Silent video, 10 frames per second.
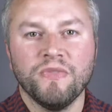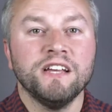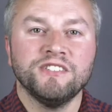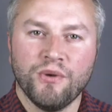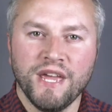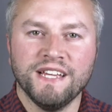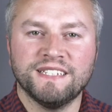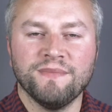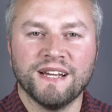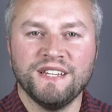So here's
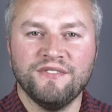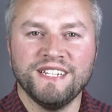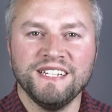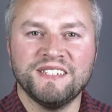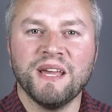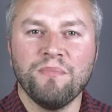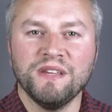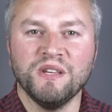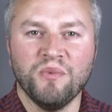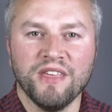some activities to get
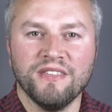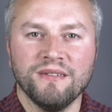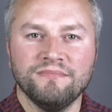busy with.